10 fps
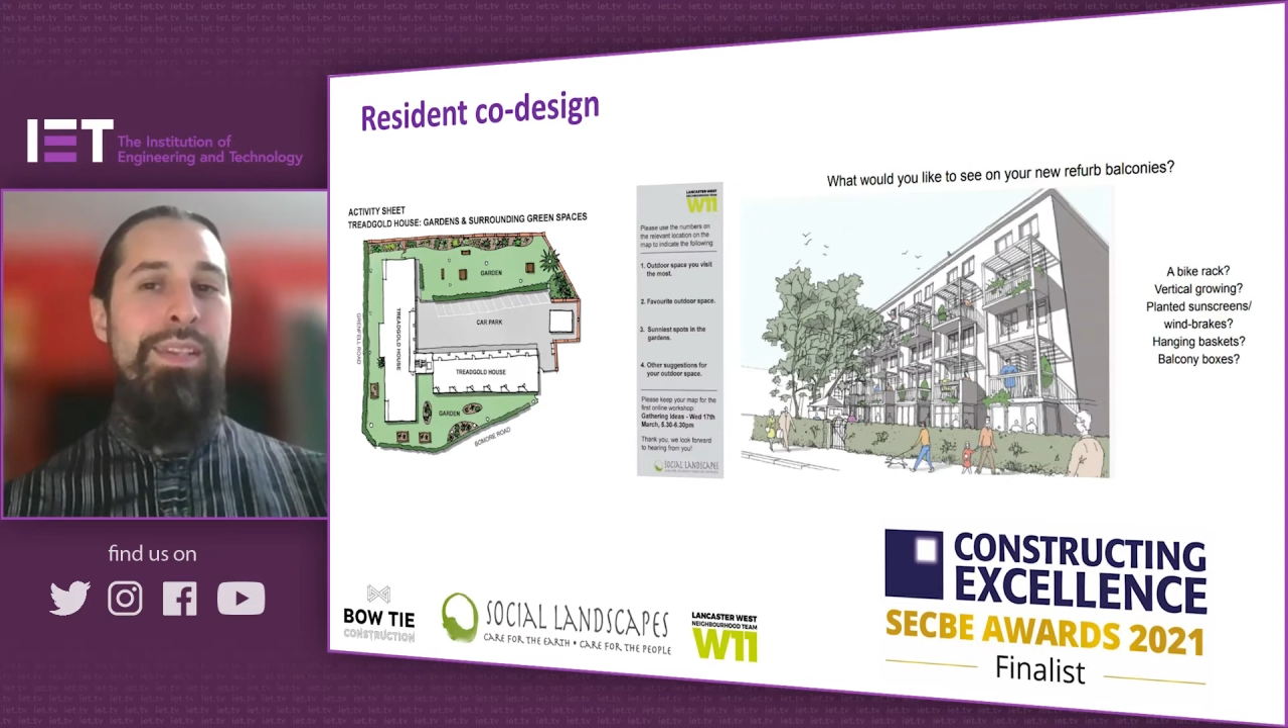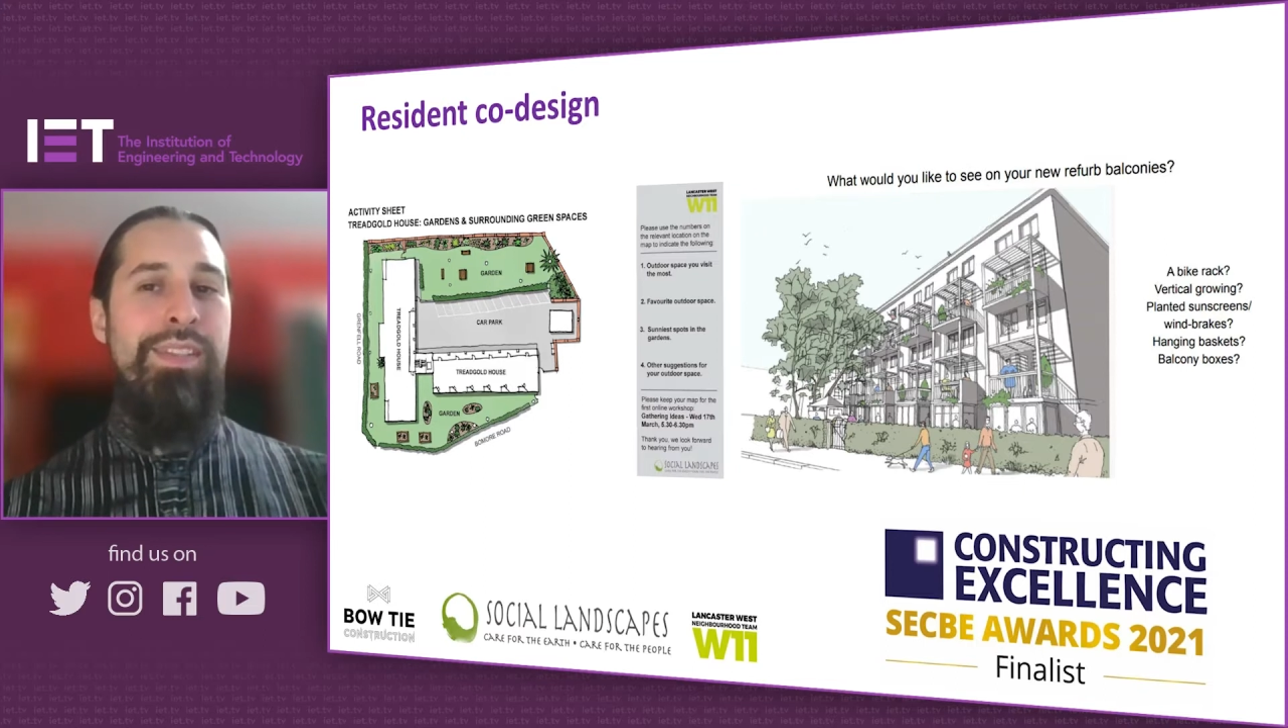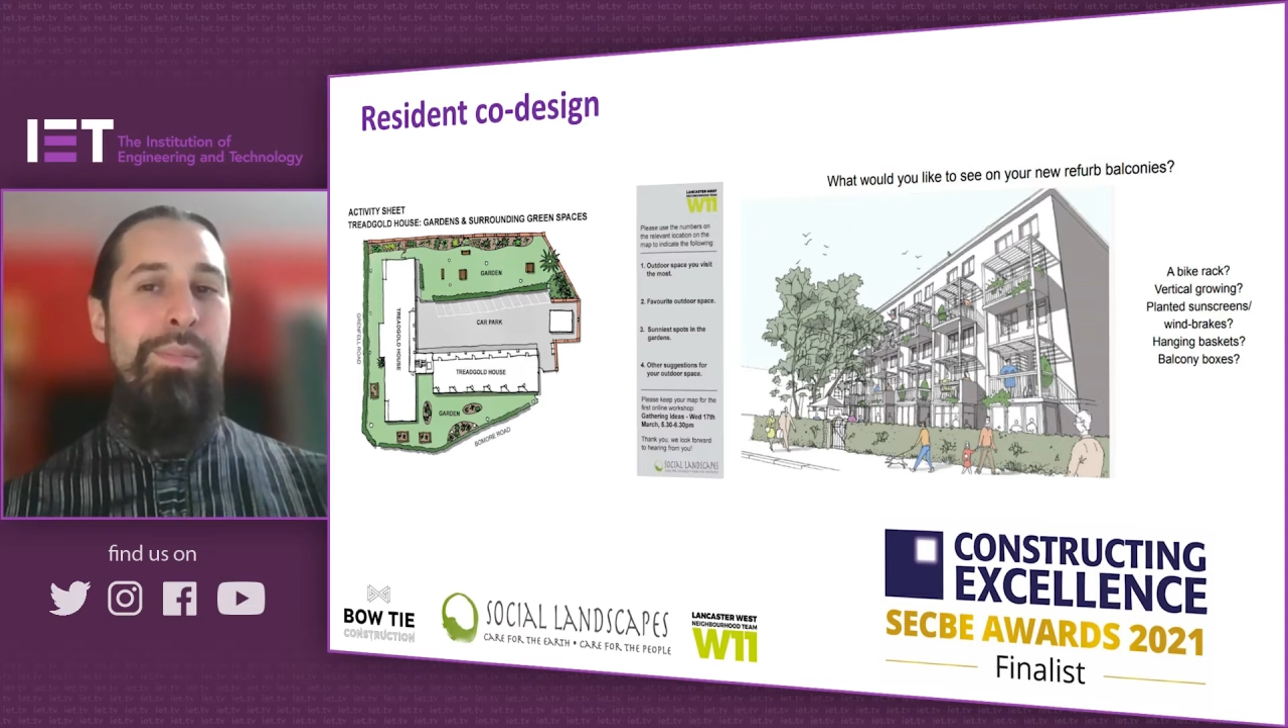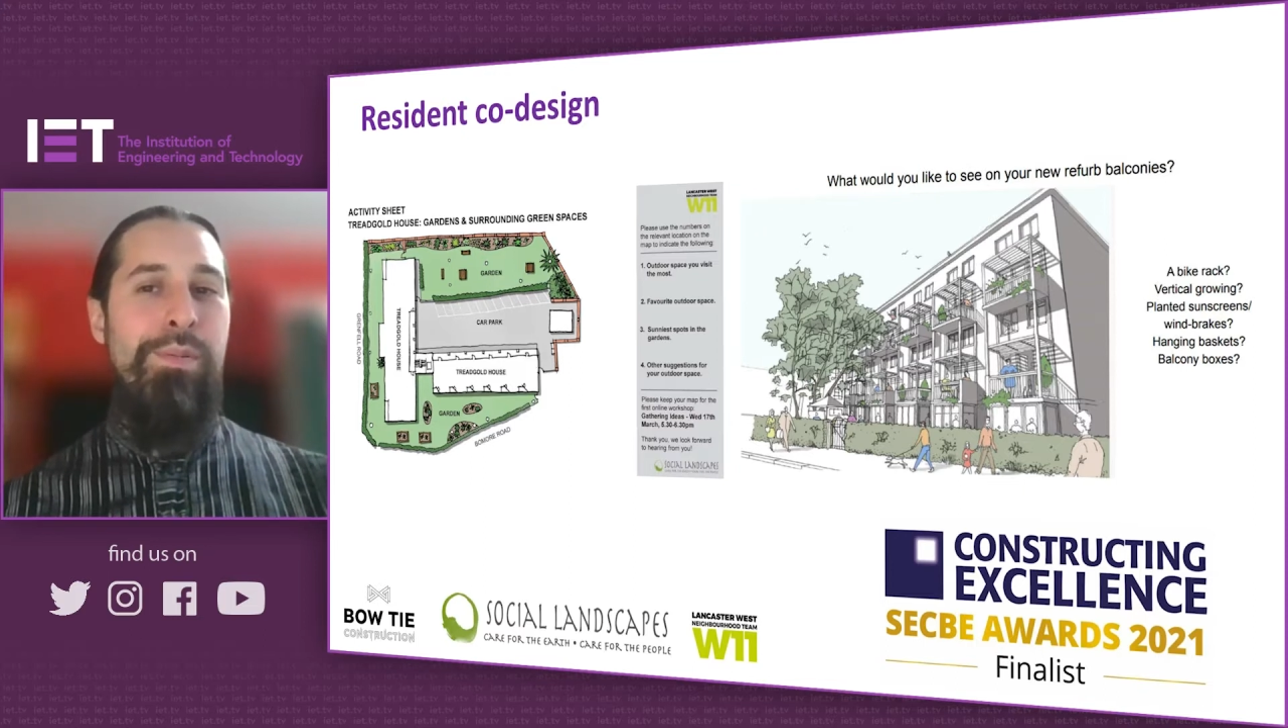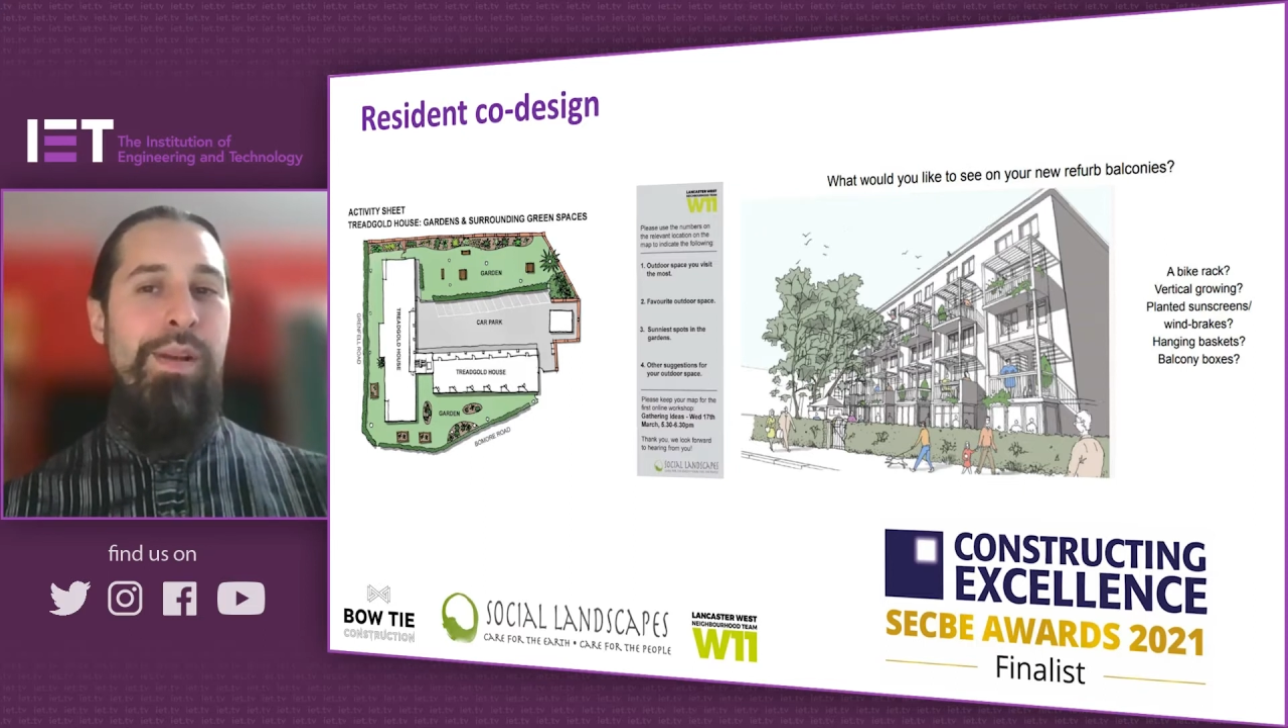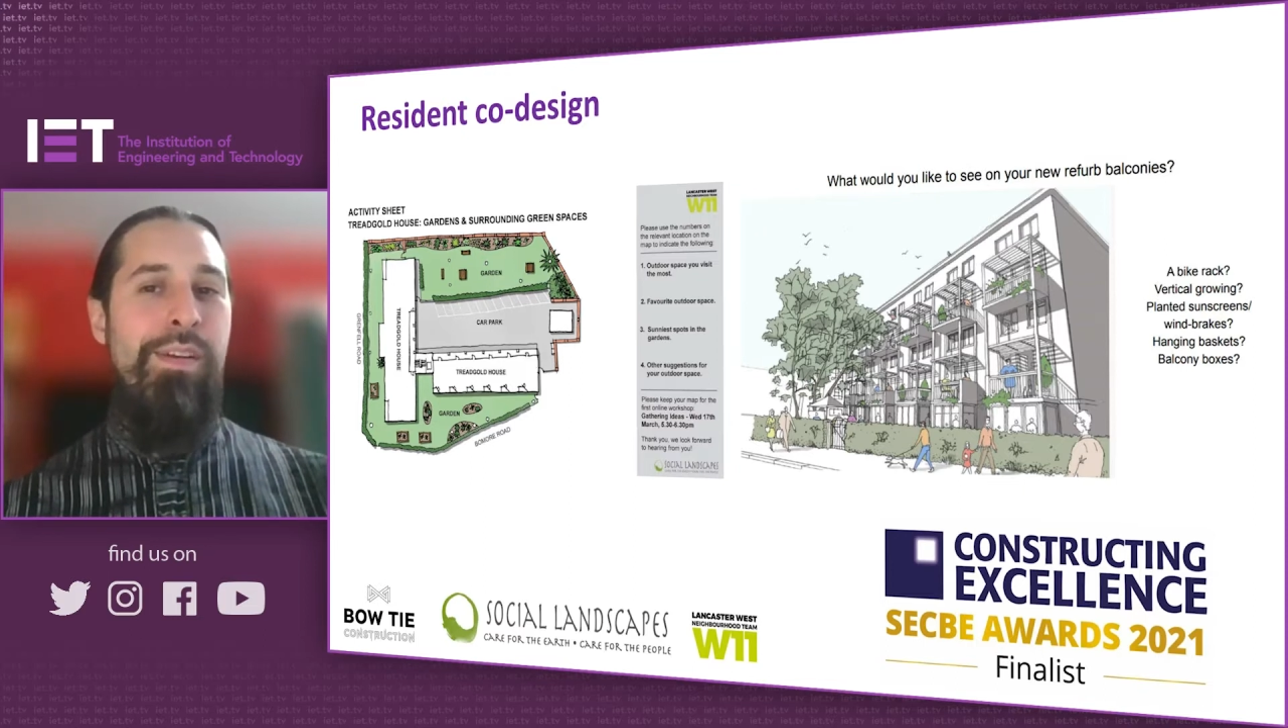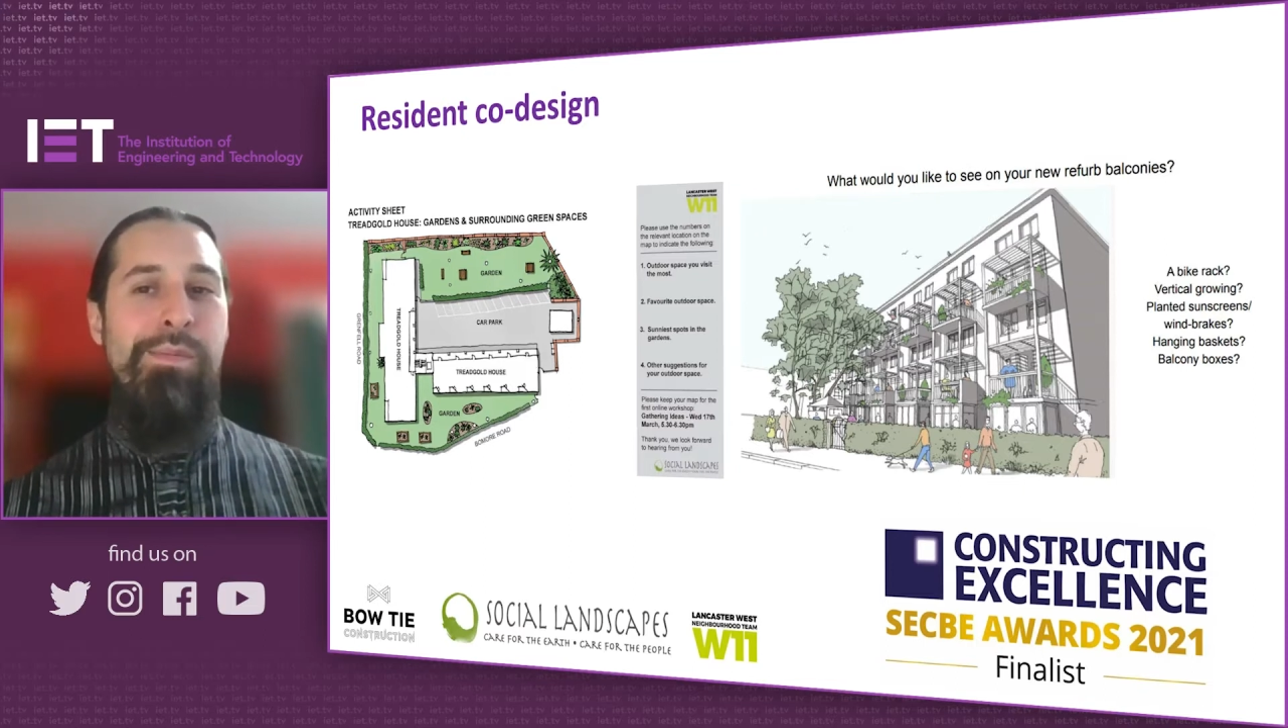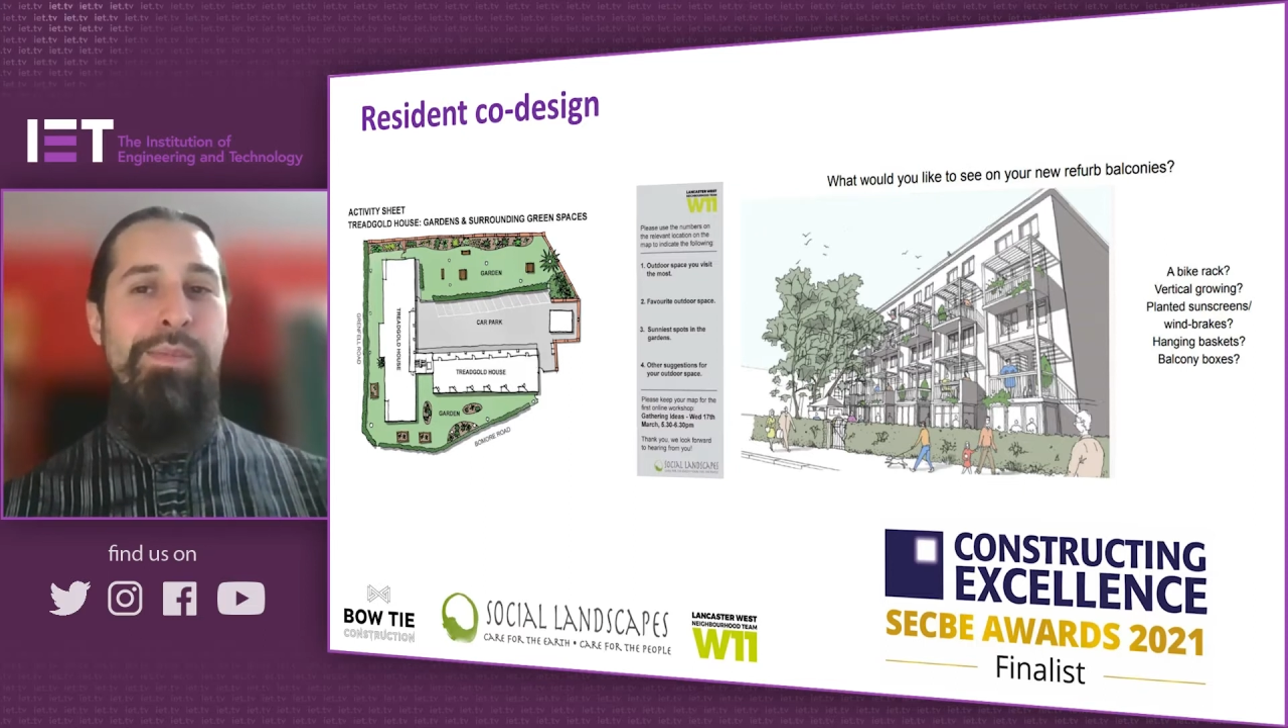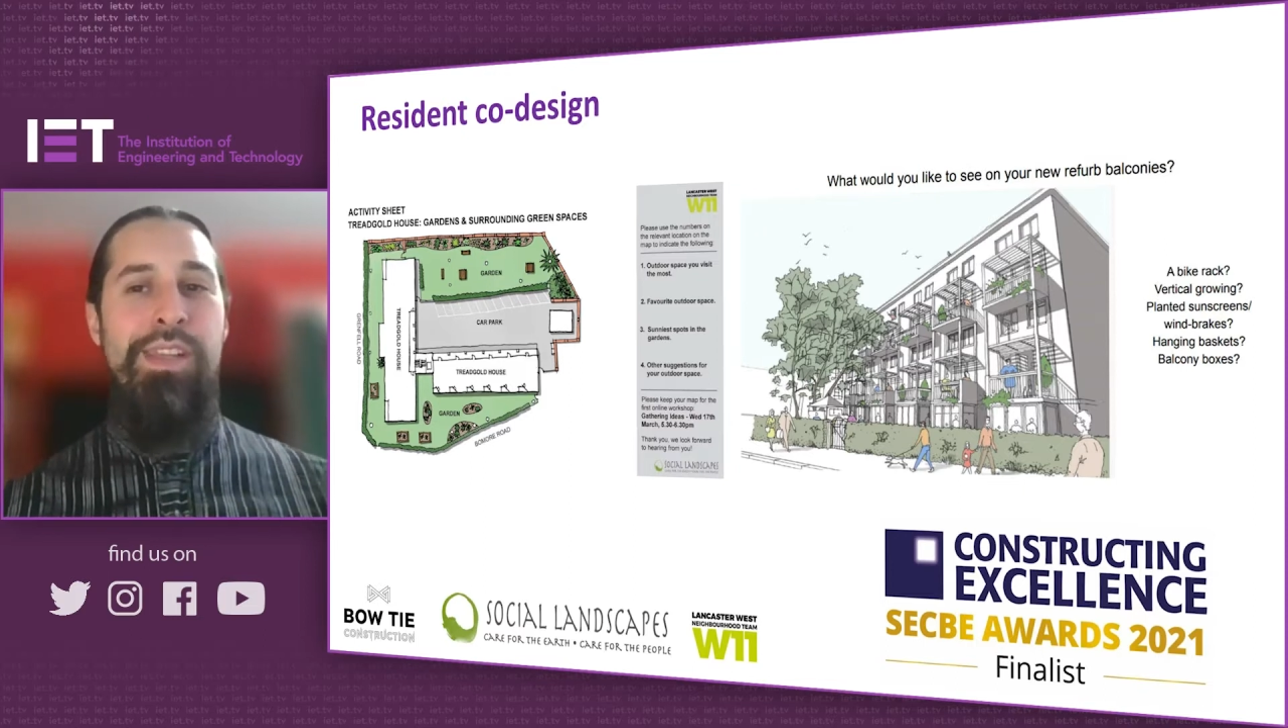in temporarily